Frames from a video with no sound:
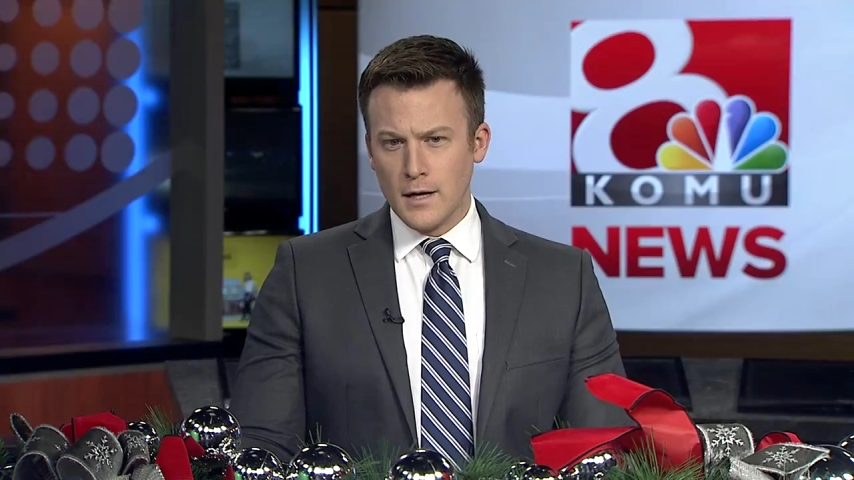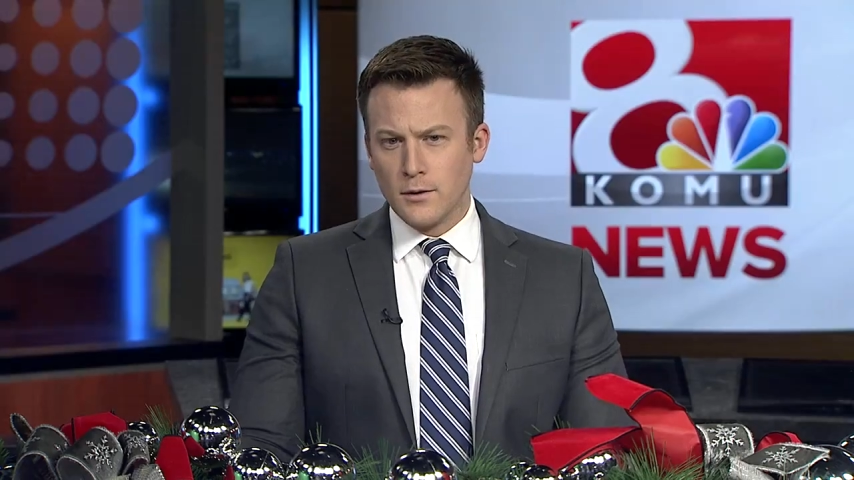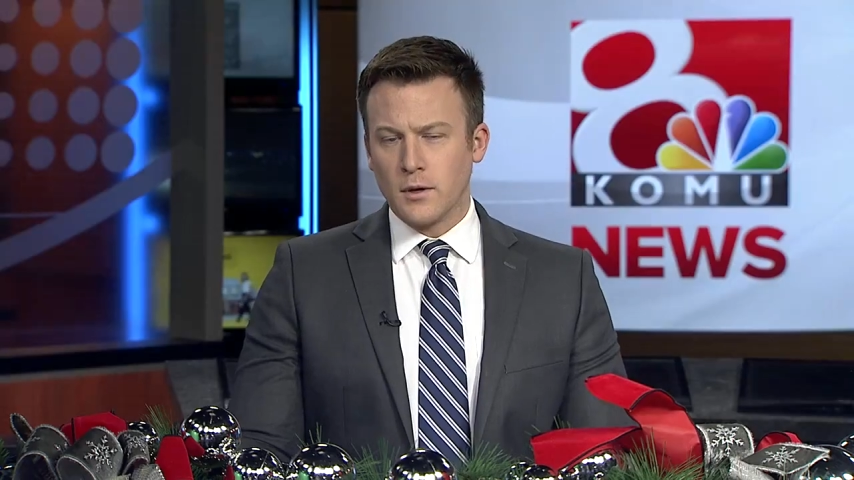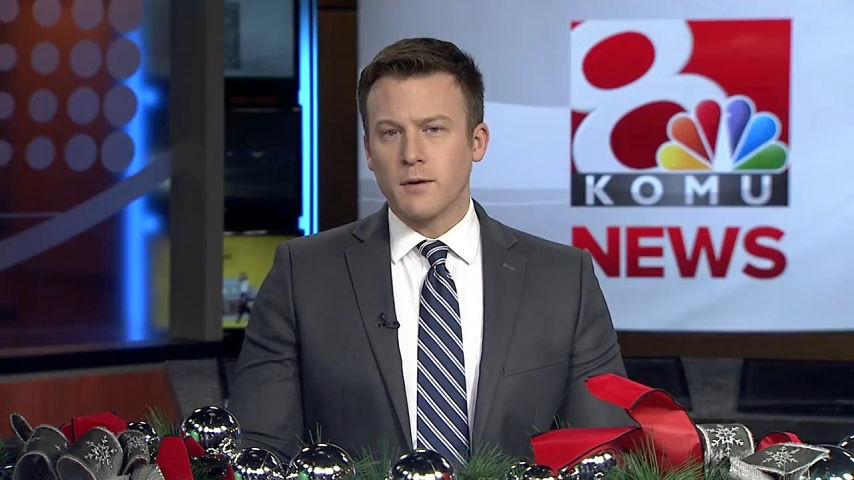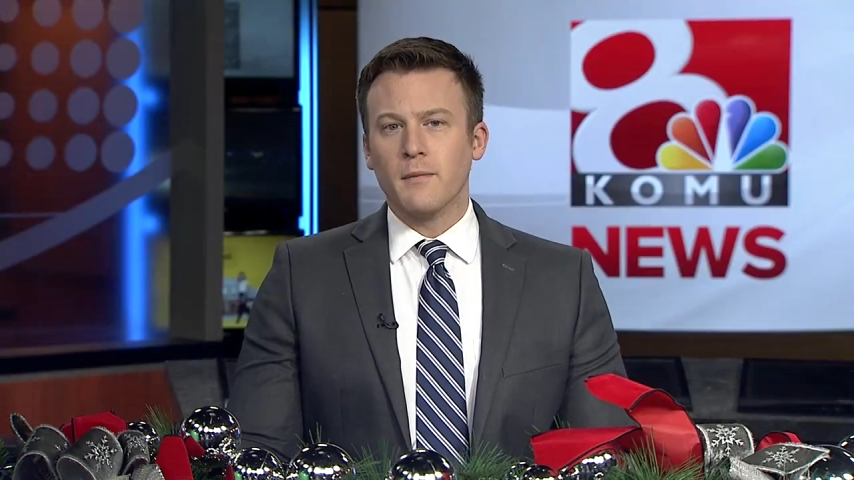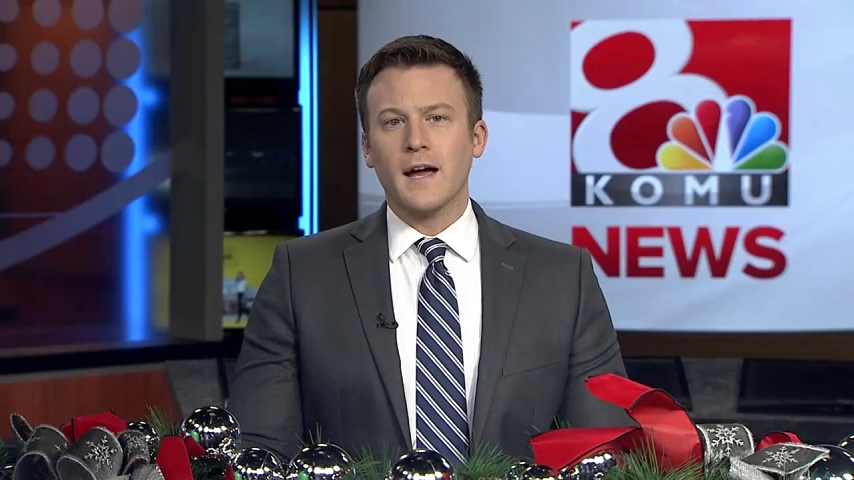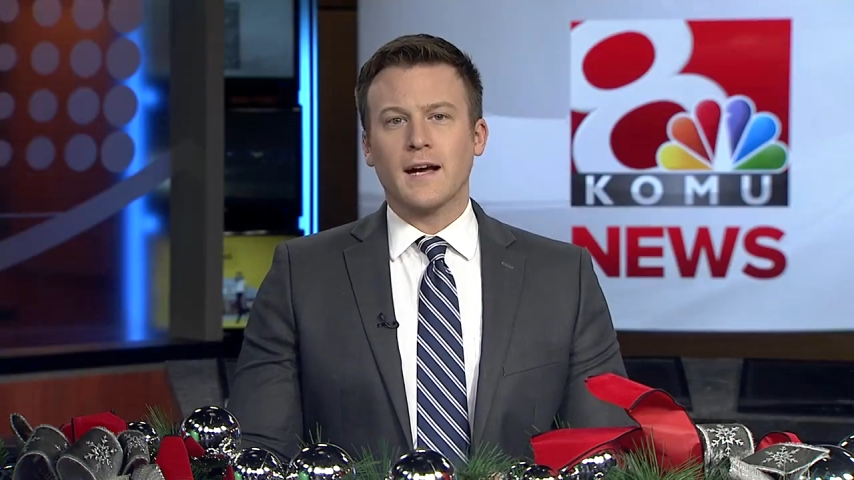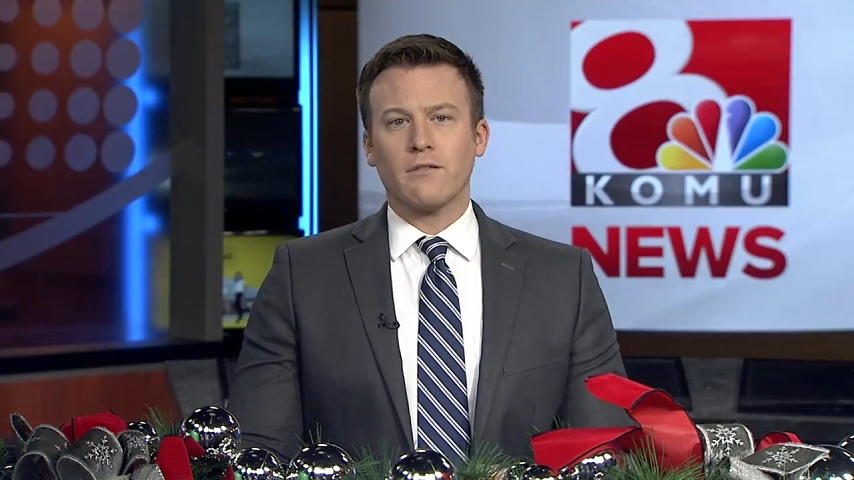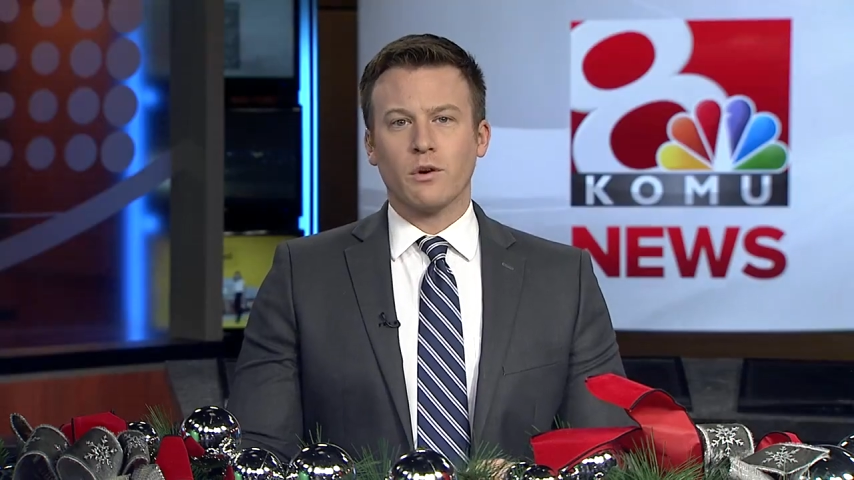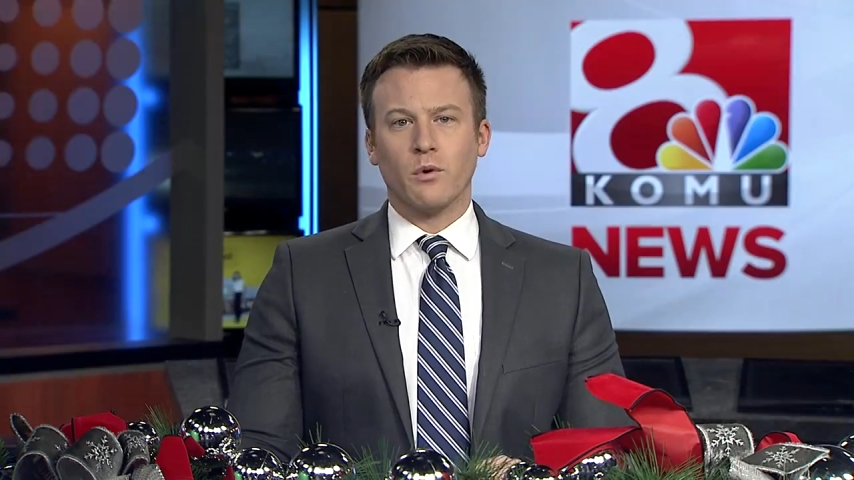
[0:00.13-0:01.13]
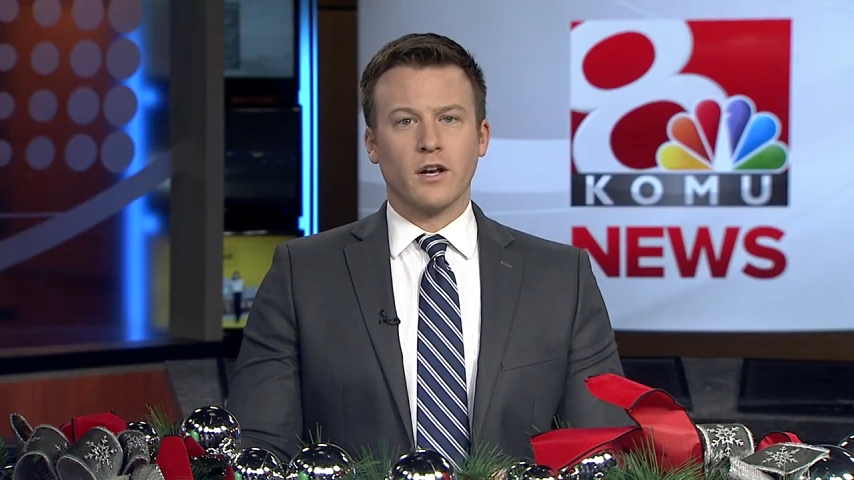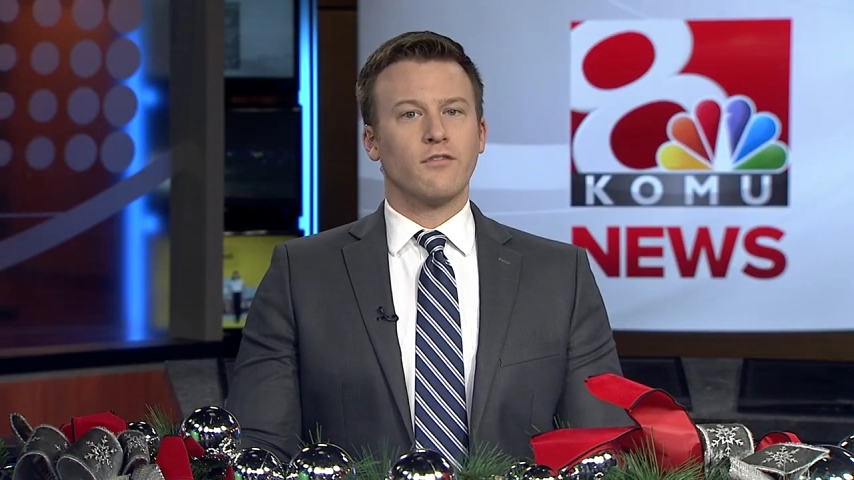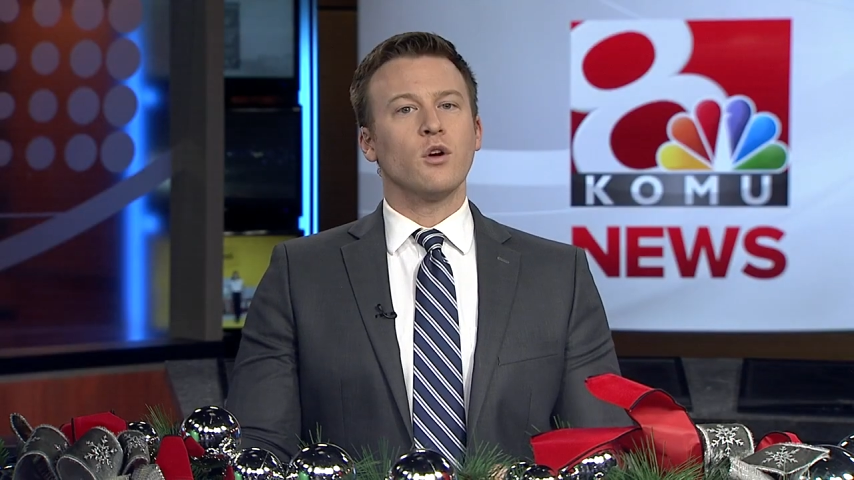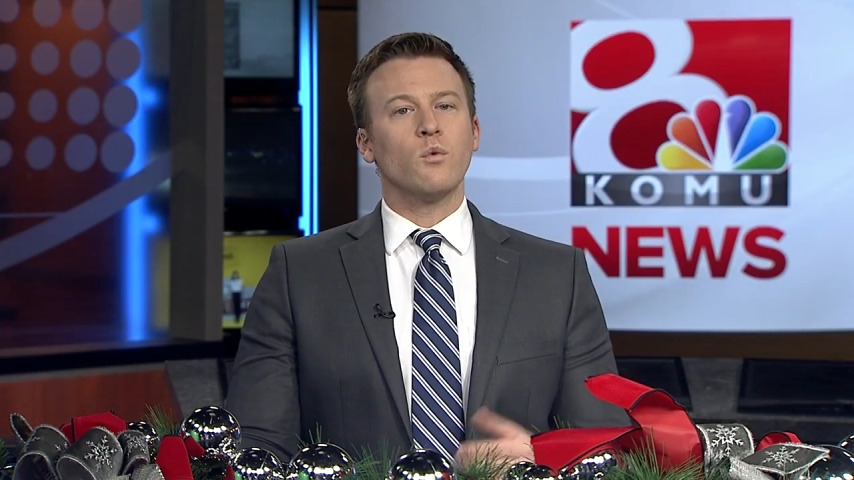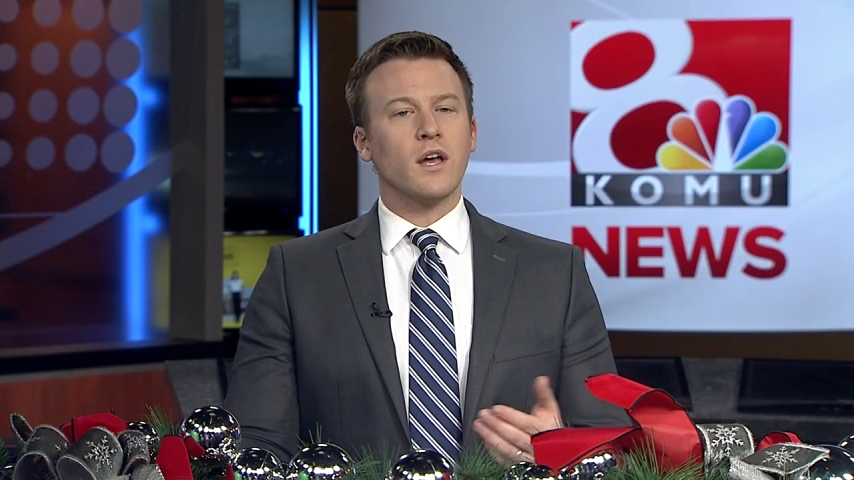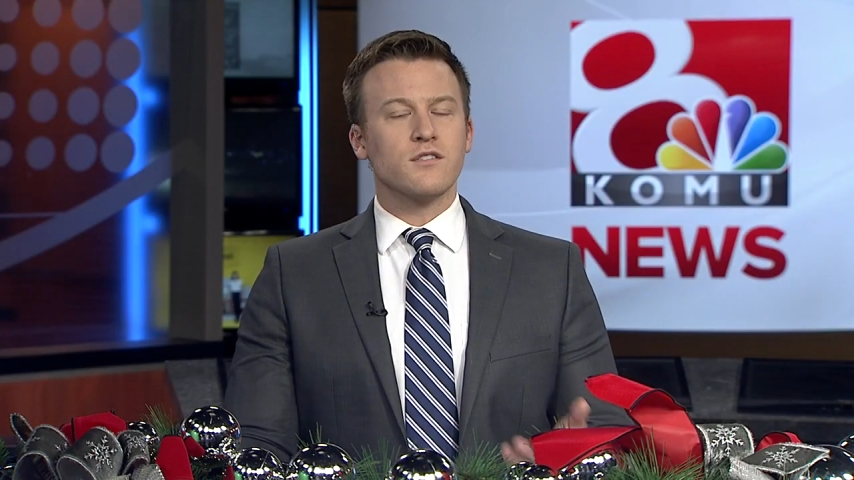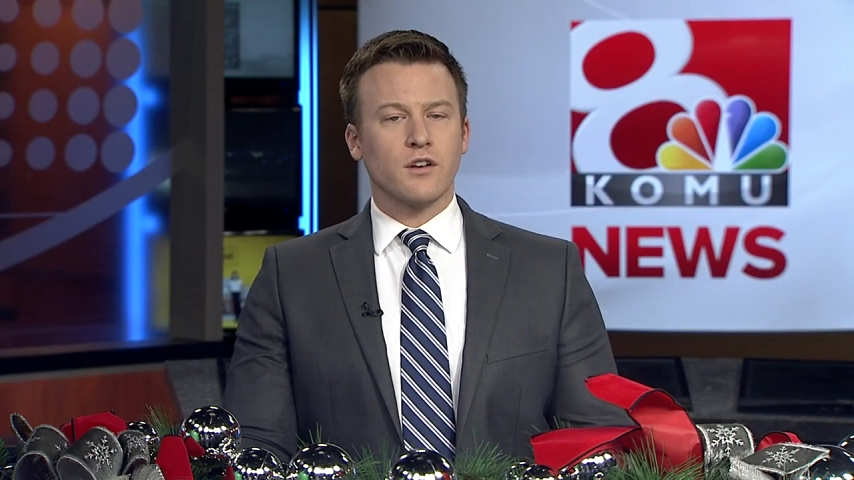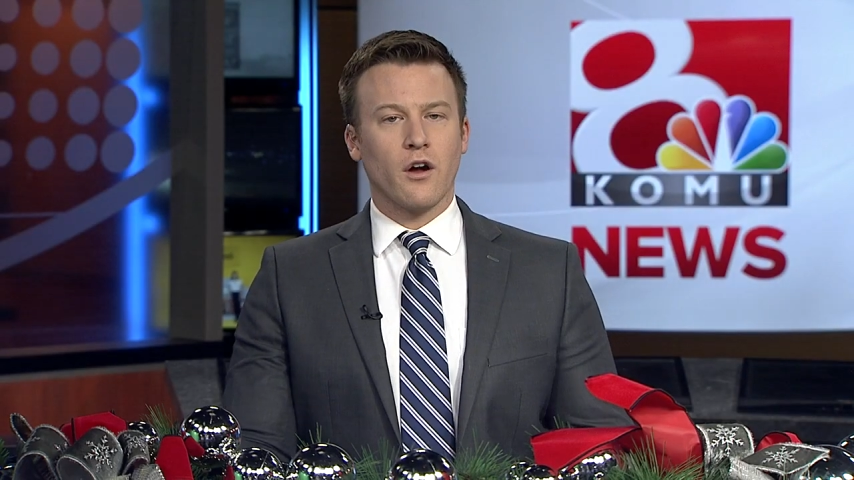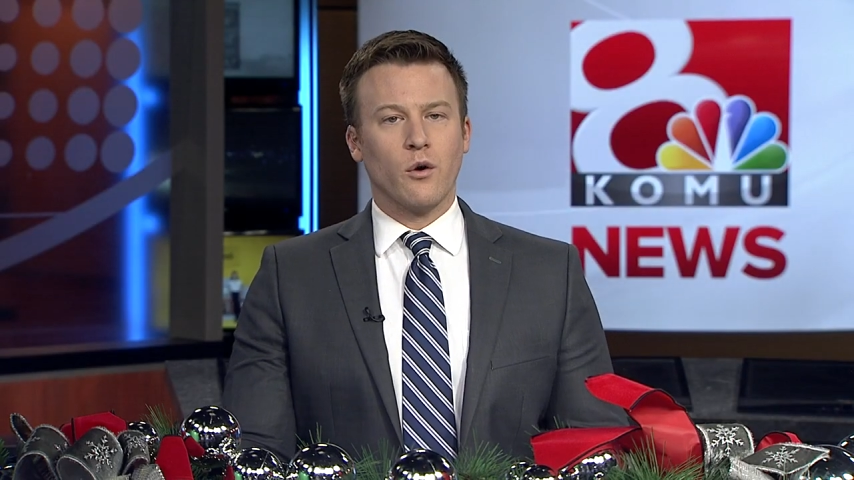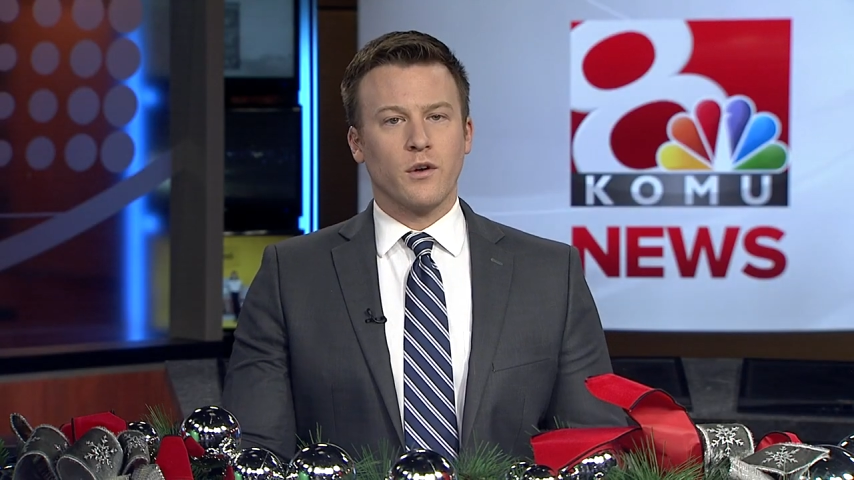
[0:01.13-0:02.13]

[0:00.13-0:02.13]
Welcome back, everyone. A few weeks ago,